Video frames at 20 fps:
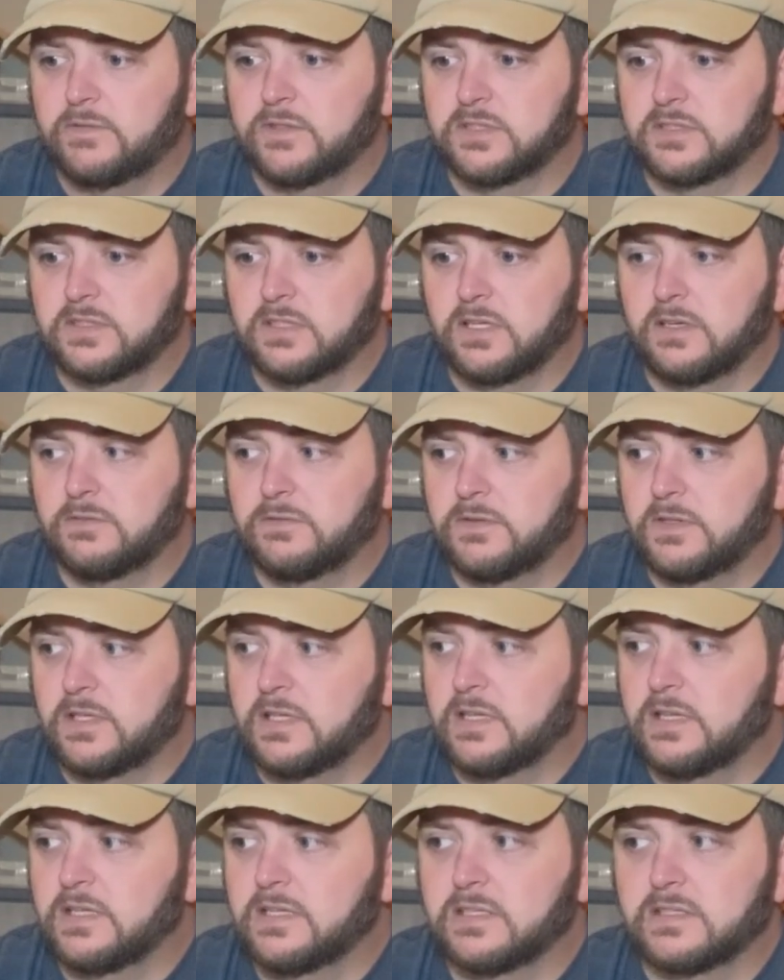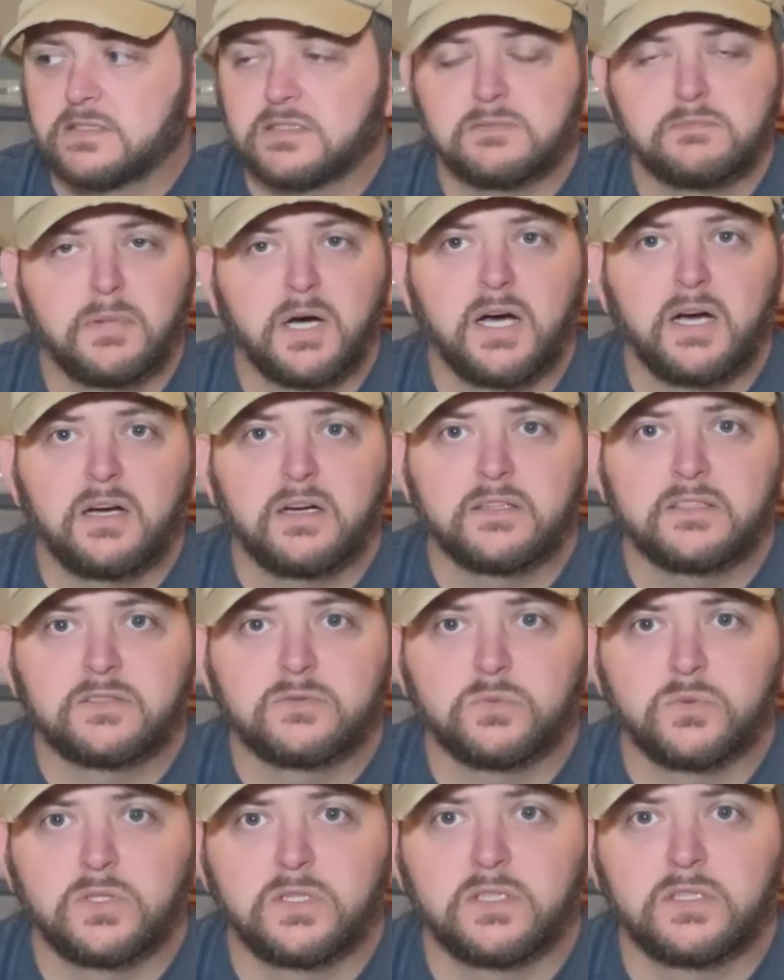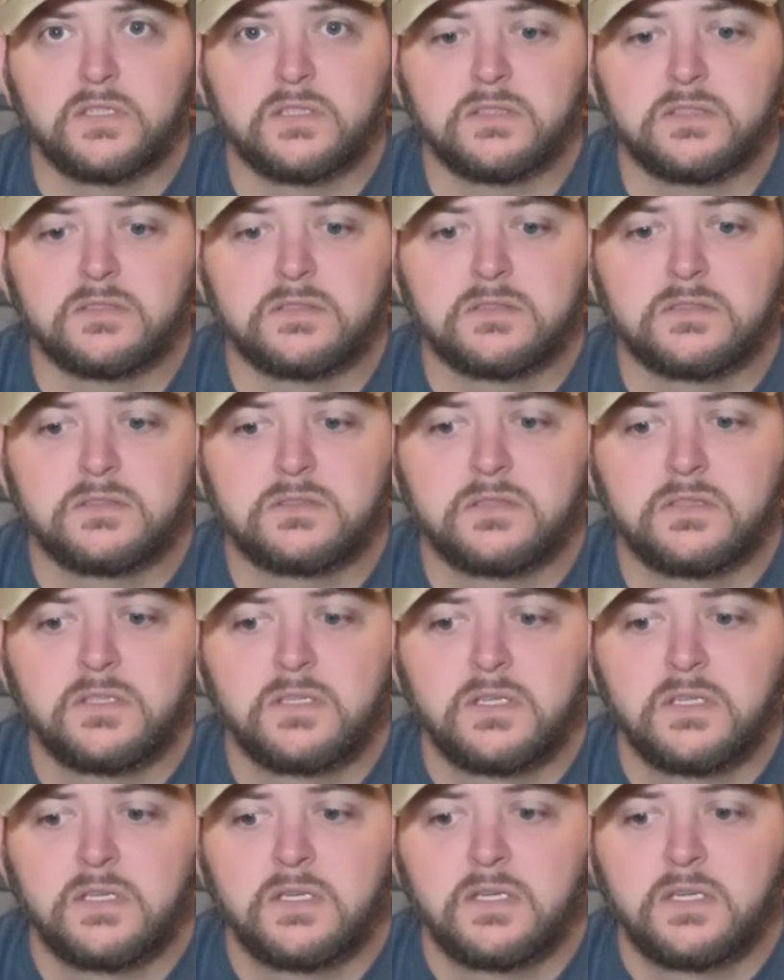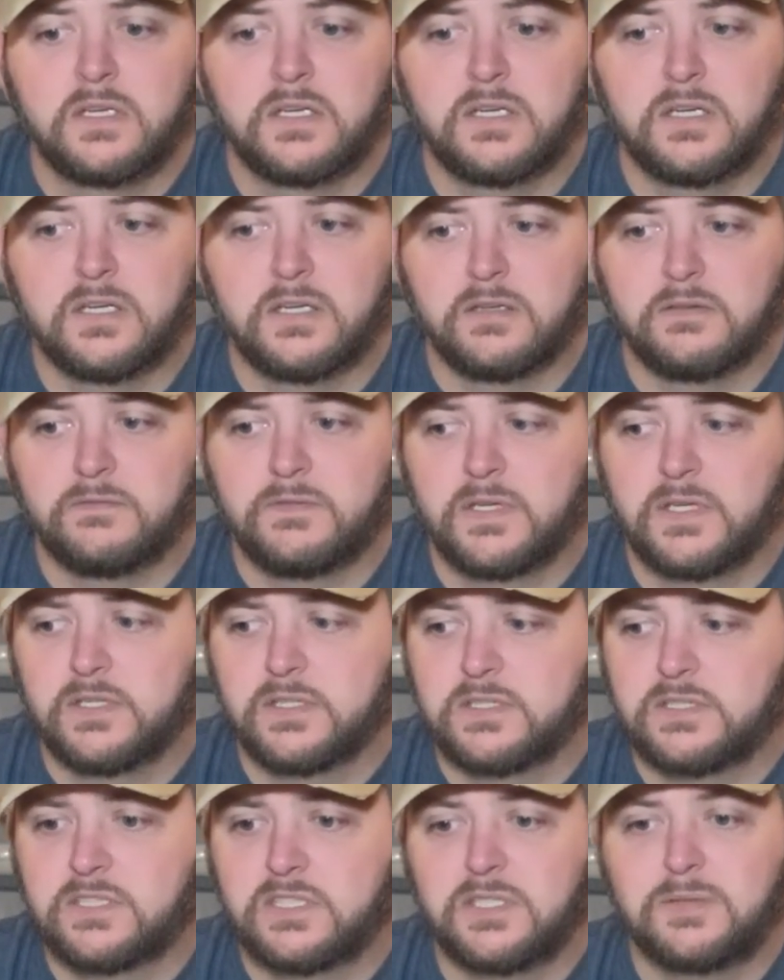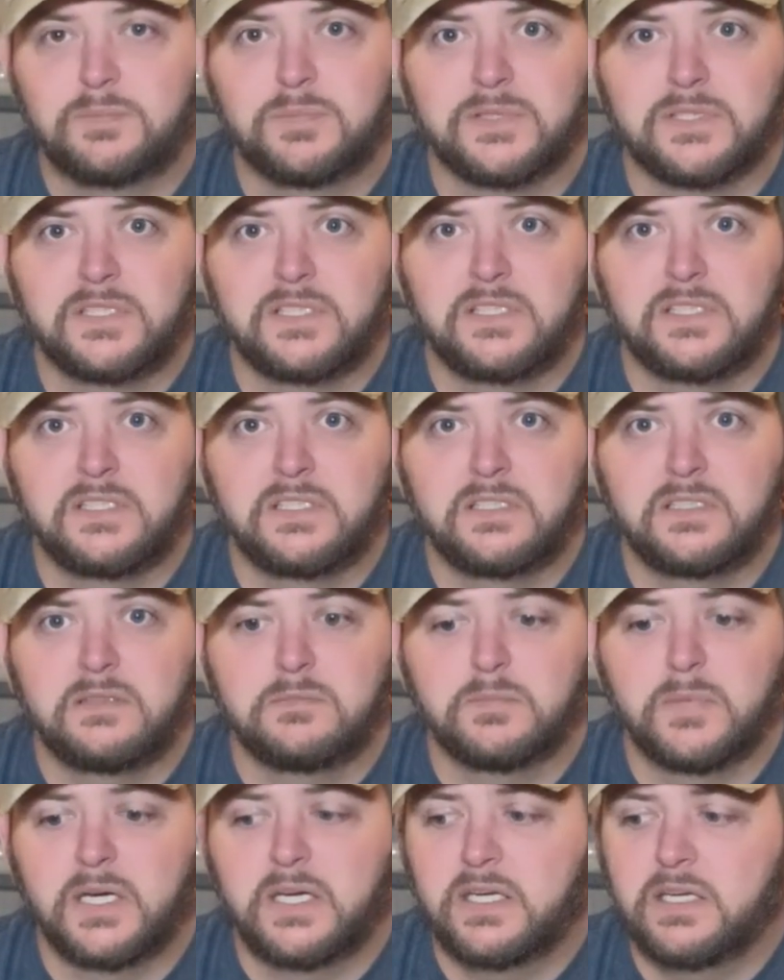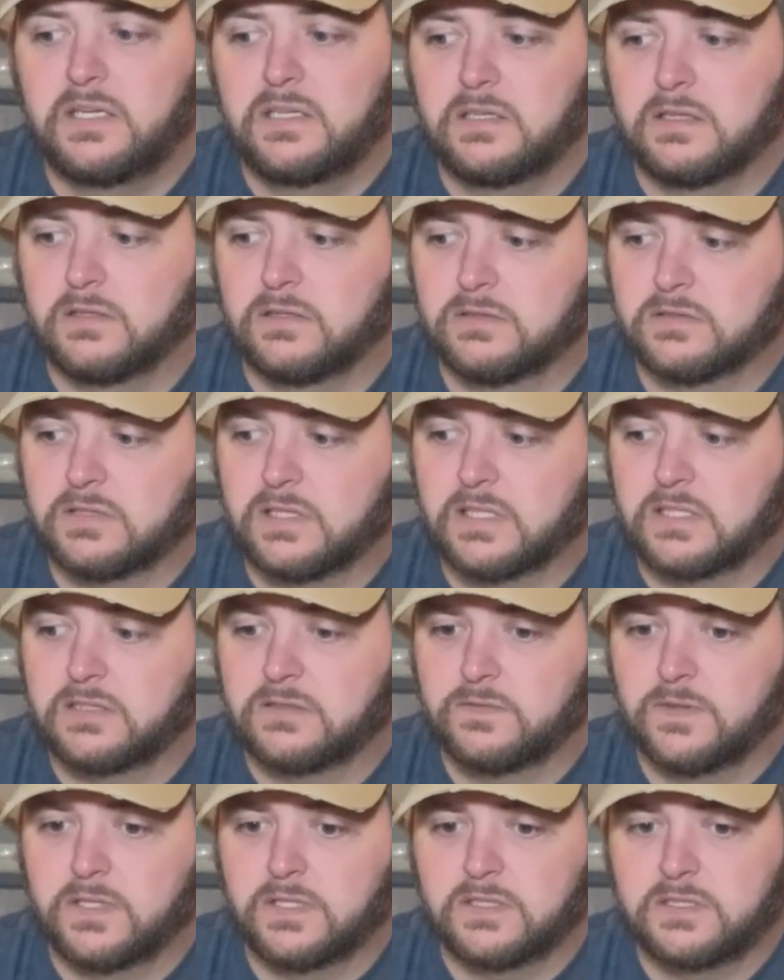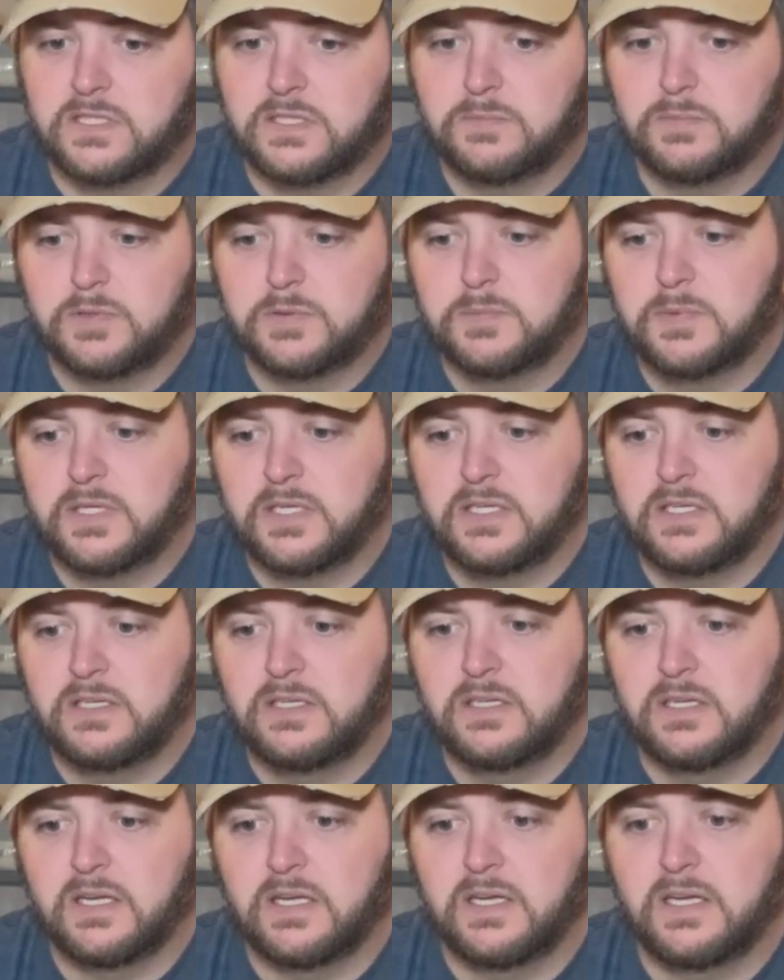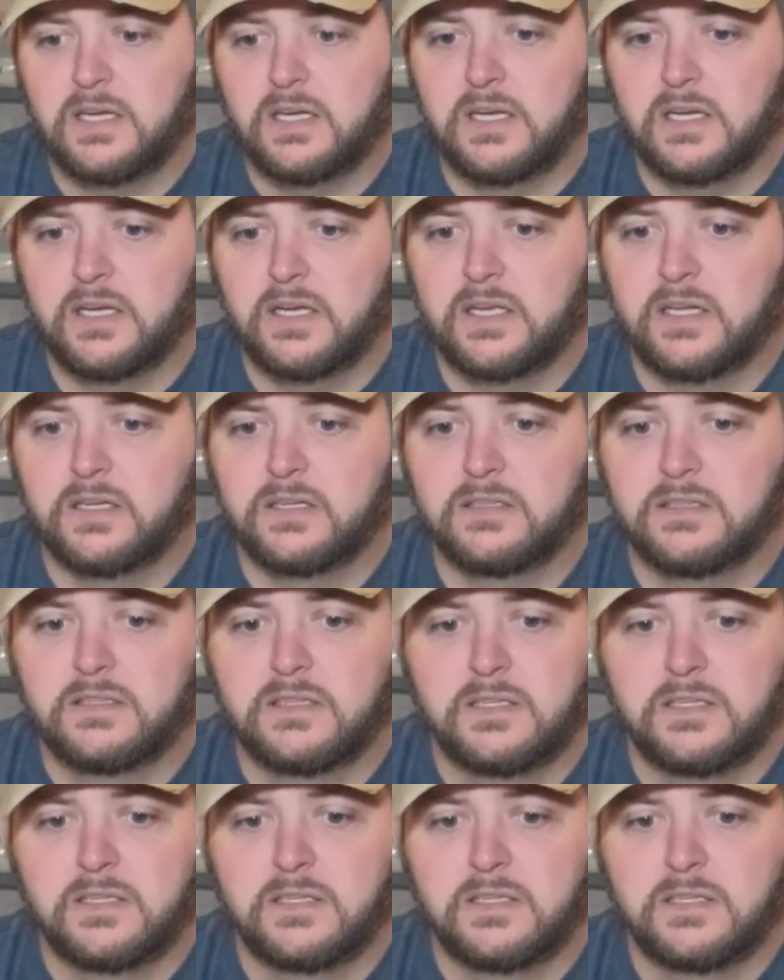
the stuff in this box was very cheaply made. It looks like it's very cheaply made, and